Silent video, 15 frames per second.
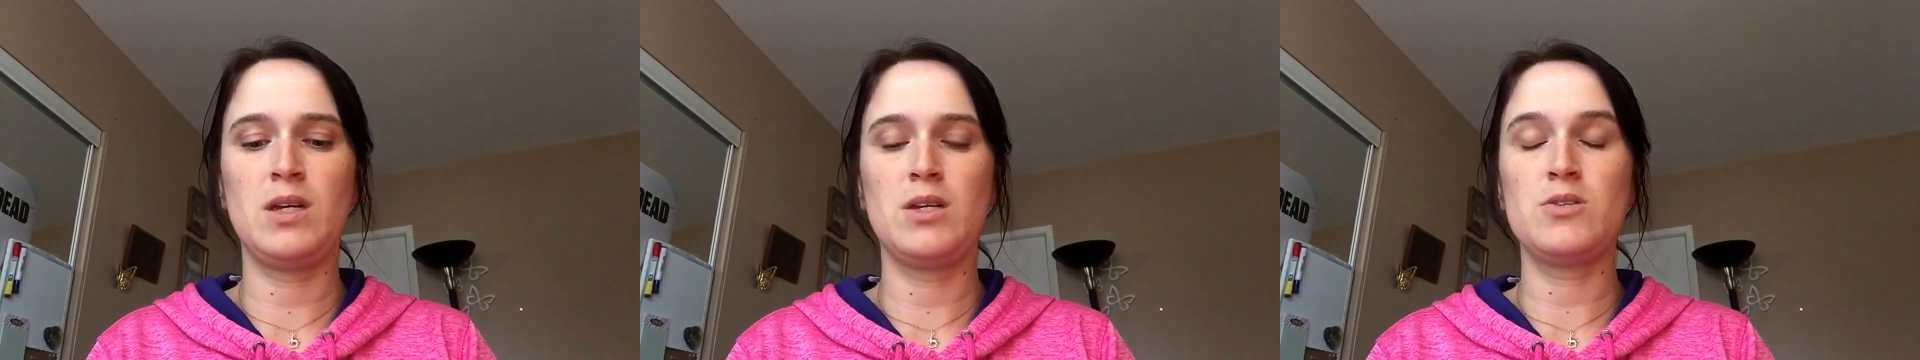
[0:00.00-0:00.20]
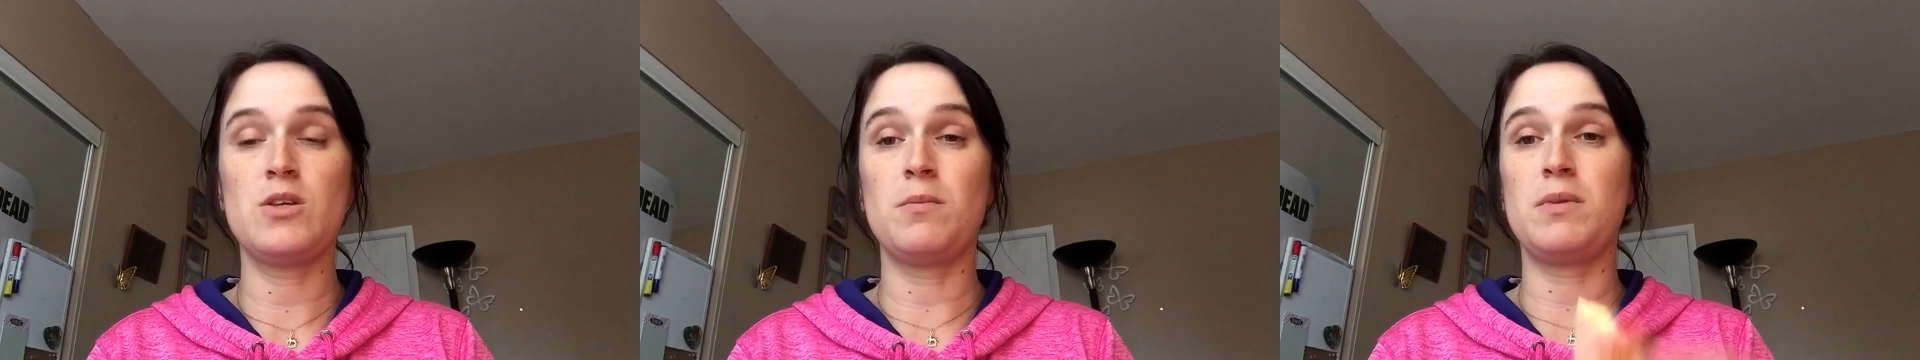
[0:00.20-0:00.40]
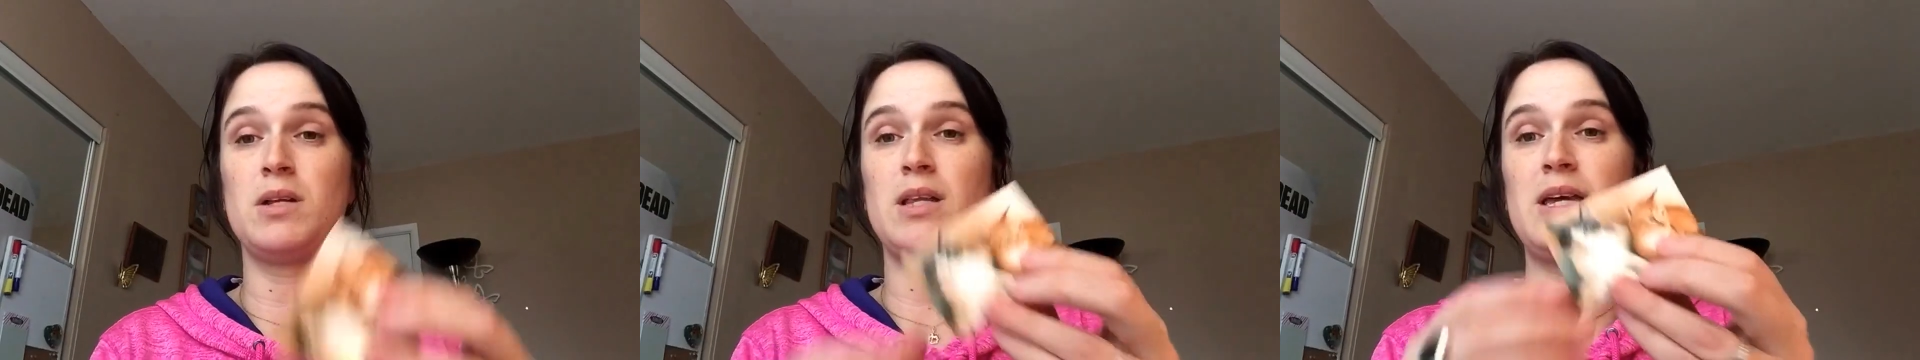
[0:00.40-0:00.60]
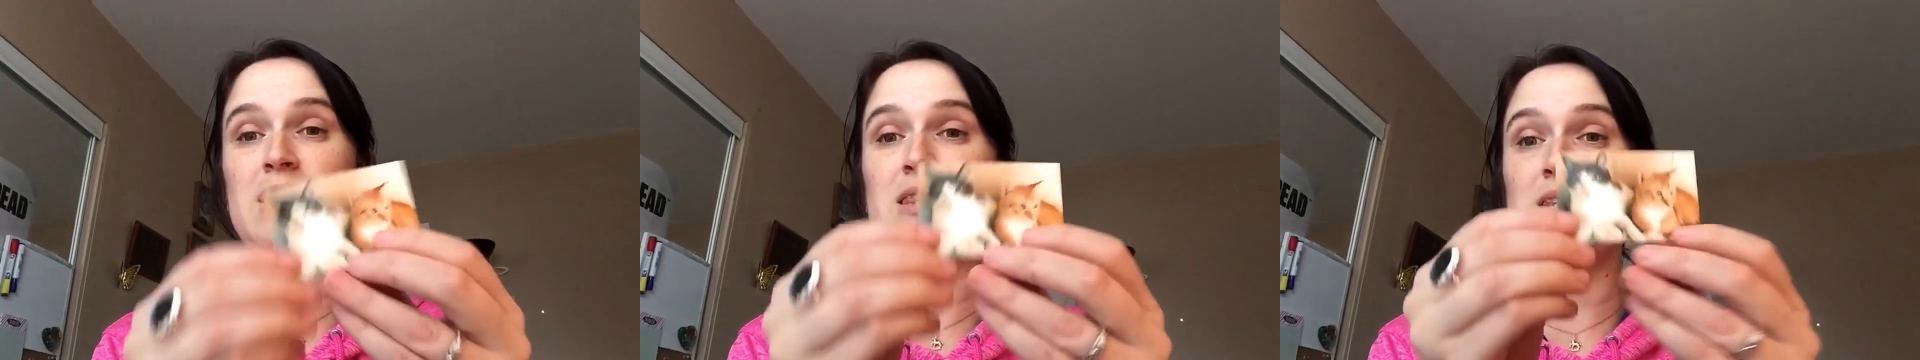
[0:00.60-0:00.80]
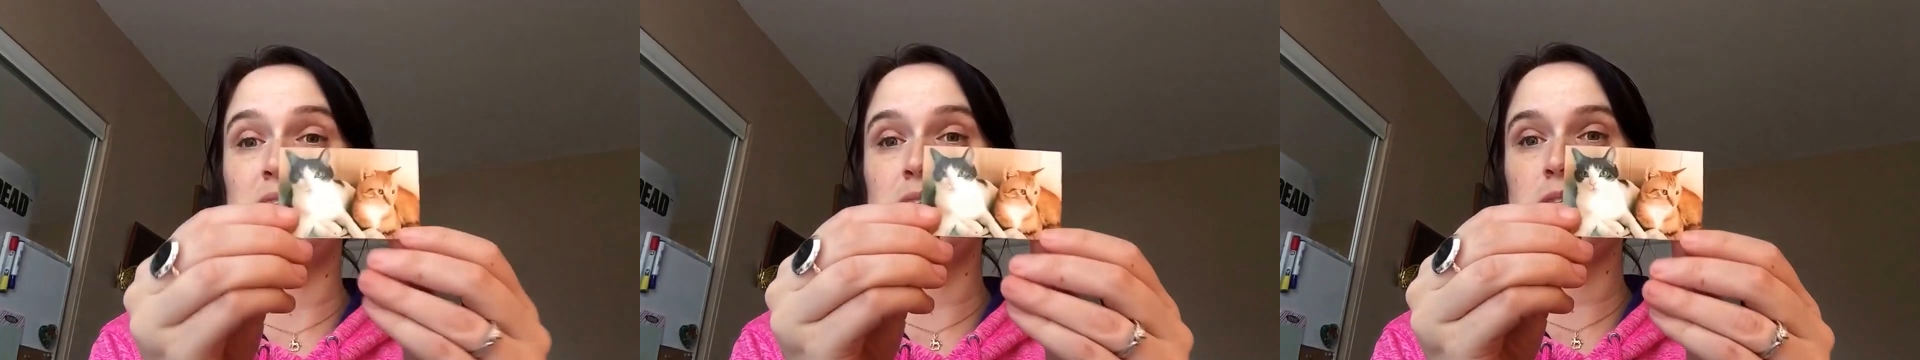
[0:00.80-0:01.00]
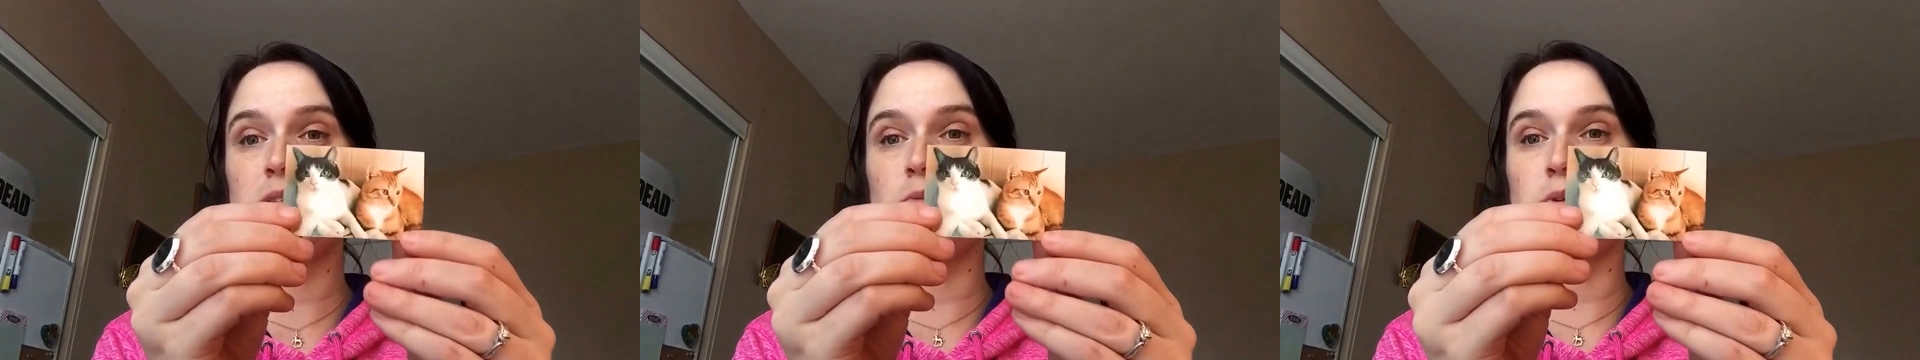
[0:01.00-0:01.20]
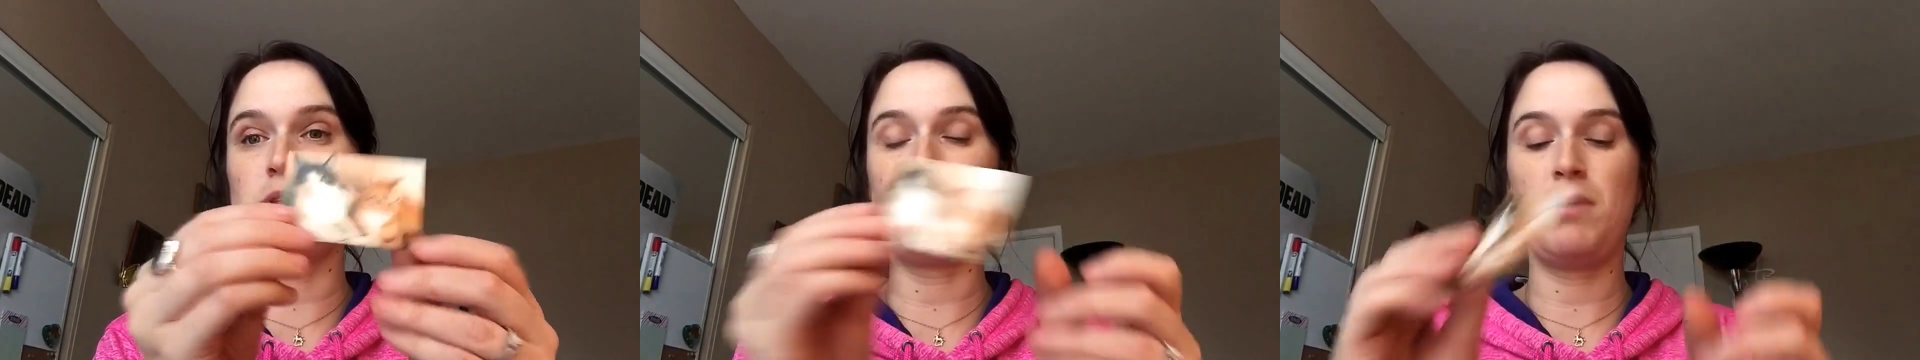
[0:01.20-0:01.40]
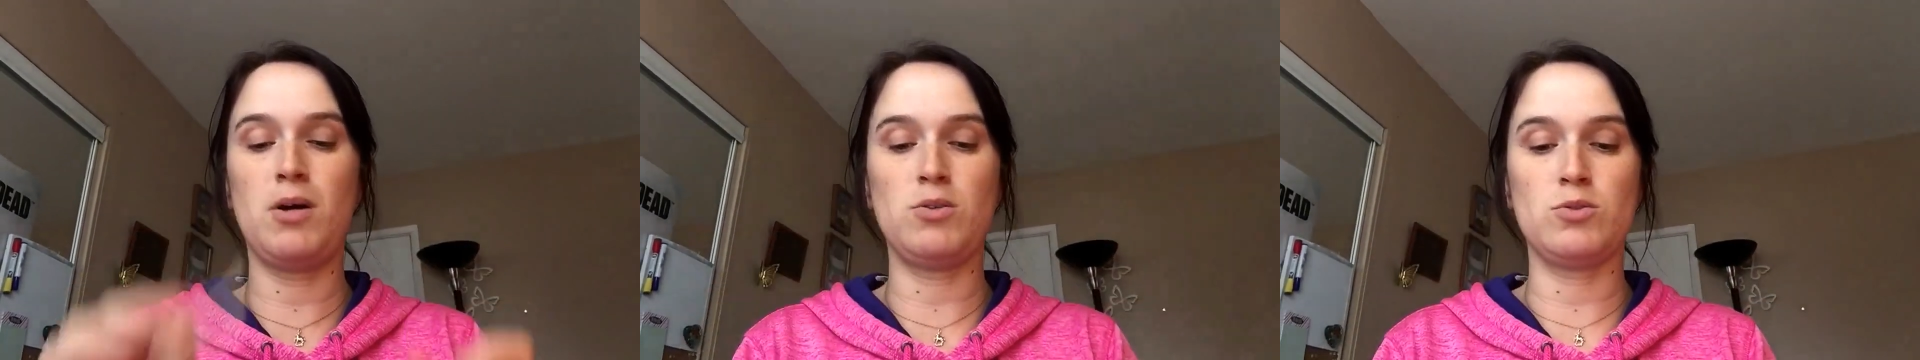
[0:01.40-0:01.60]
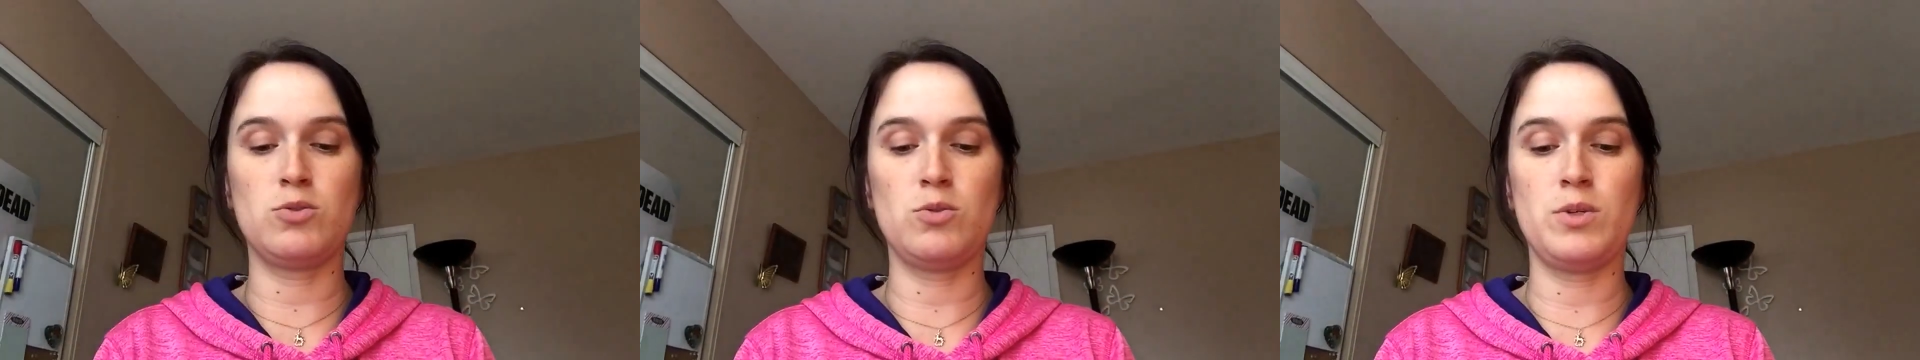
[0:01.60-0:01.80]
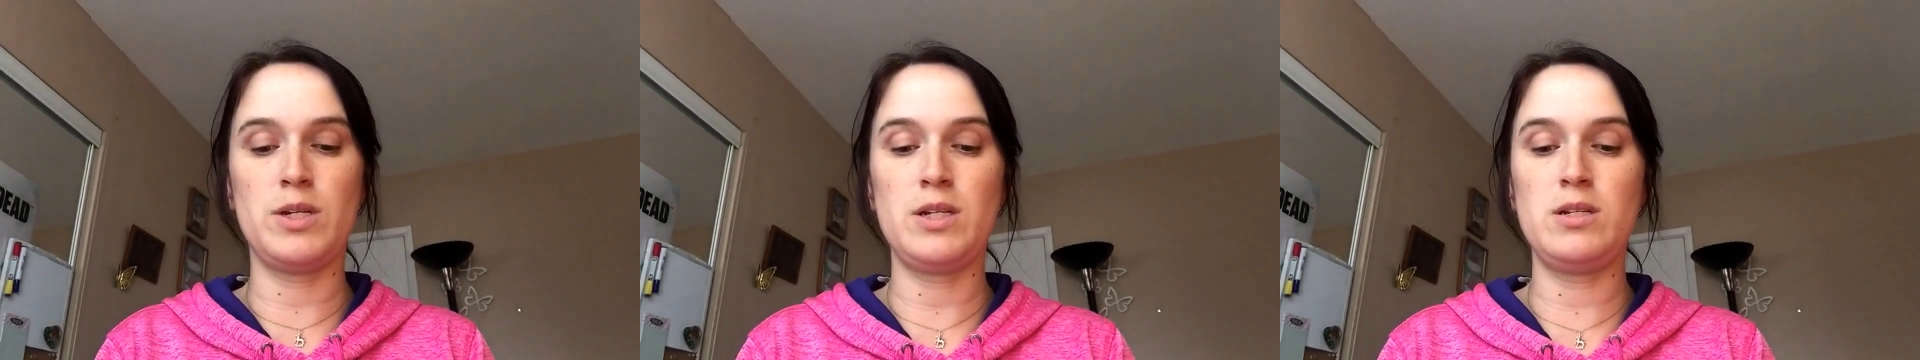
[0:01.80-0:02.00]
So I'm going to lay this with the
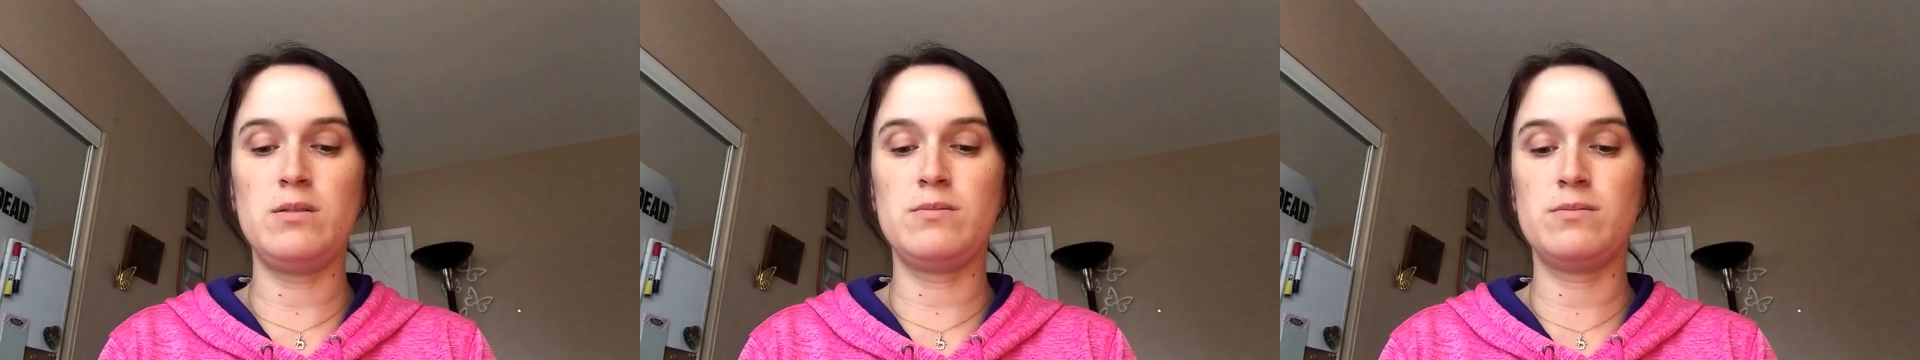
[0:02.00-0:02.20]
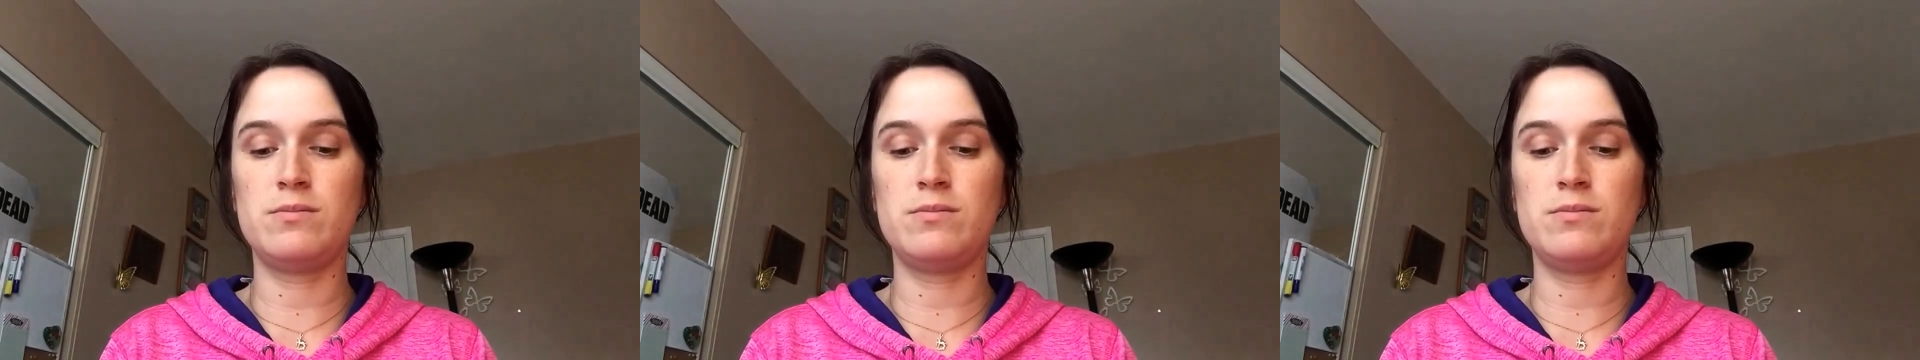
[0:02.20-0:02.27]
Polaroid.